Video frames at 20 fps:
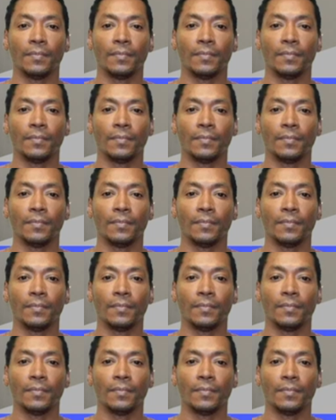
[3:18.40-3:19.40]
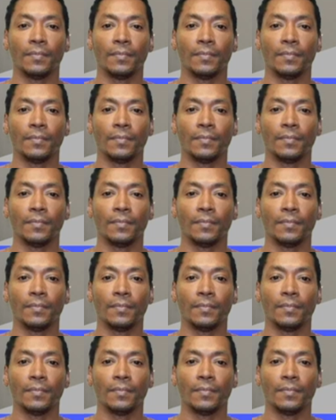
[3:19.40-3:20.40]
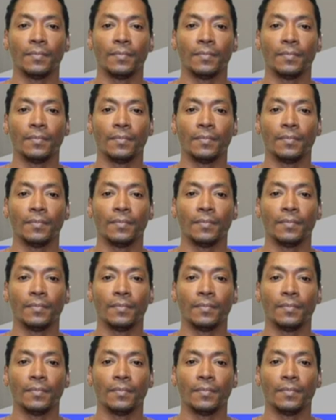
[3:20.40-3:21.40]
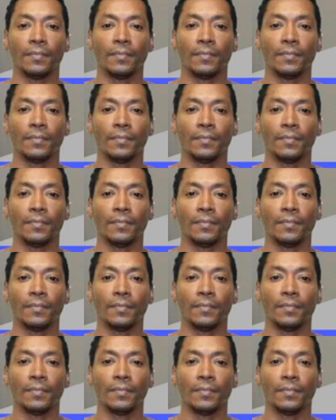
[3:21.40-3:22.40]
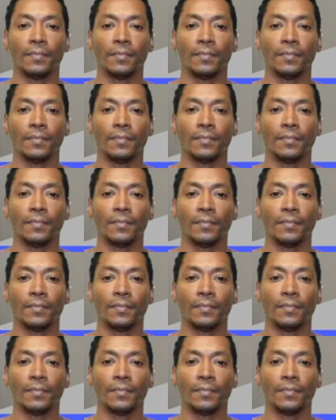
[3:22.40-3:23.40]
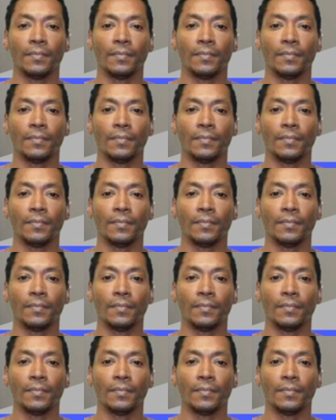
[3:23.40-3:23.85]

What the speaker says: No words are spoken by the person on screen.